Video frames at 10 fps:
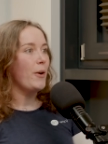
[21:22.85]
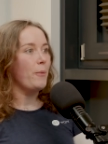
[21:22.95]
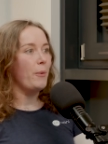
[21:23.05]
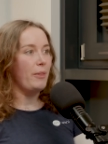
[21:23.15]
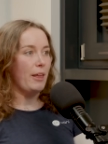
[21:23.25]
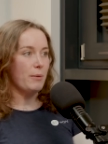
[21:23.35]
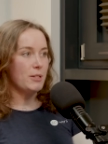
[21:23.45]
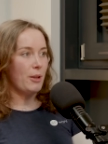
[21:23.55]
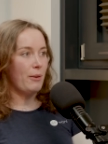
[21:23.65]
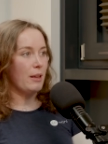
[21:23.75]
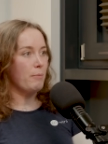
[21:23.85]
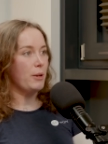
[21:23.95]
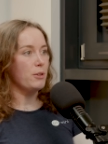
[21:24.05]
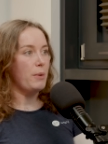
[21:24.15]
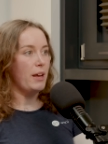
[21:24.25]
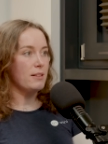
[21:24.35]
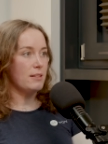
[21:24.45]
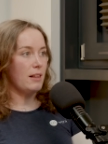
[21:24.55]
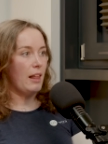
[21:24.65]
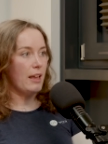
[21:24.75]
what they were doing, build a
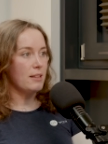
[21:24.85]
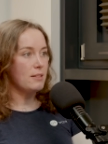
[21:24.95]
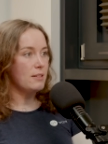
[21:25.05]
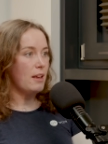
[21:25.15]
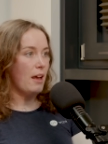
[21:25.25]
personalized